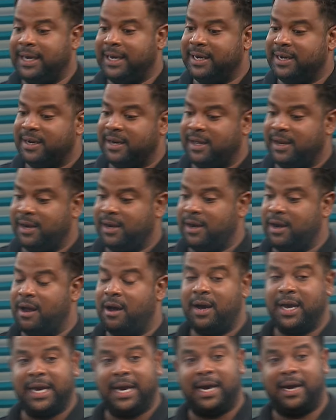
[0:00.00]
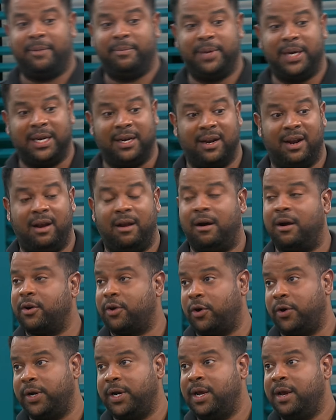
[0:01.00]
in the lo- um, in the long
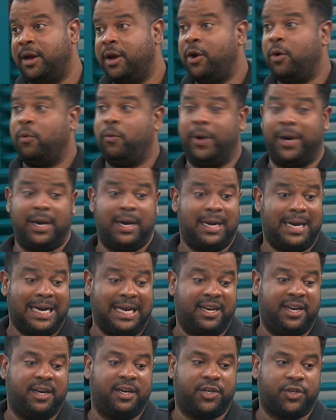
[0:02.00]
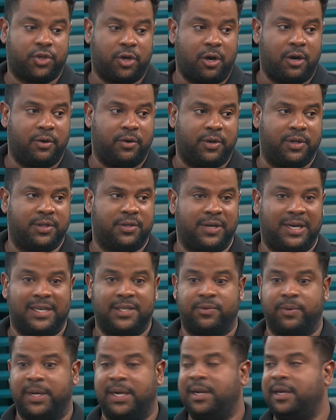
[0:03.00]
run, well, and in the short run too
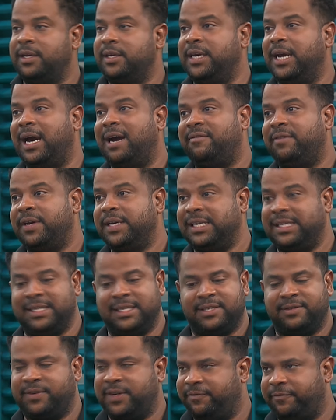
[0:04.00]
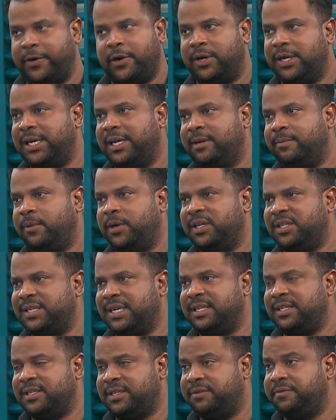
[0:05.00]
as well. You have a, it is very labor
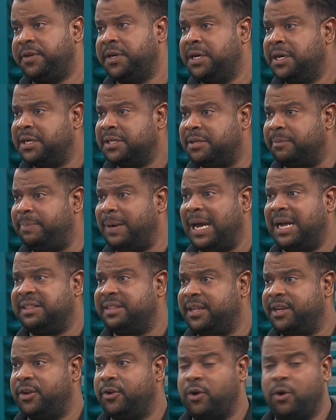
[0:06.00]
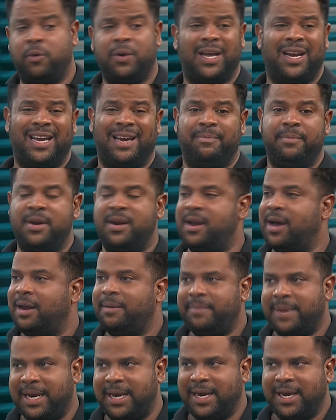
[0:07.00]
intensive to plant in the ground, and I'm
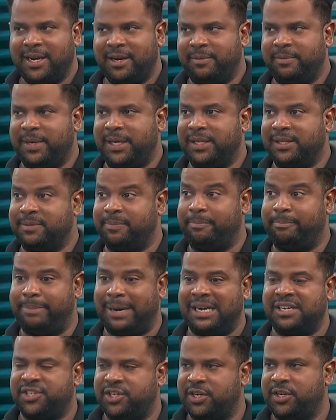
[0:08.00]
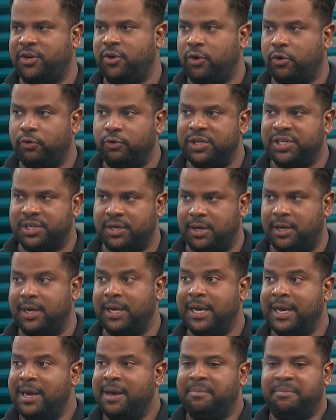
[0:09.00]
not by any means bashing the original
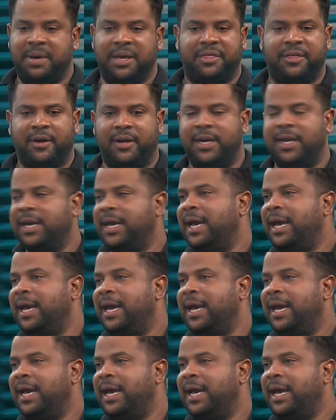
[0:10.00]
method.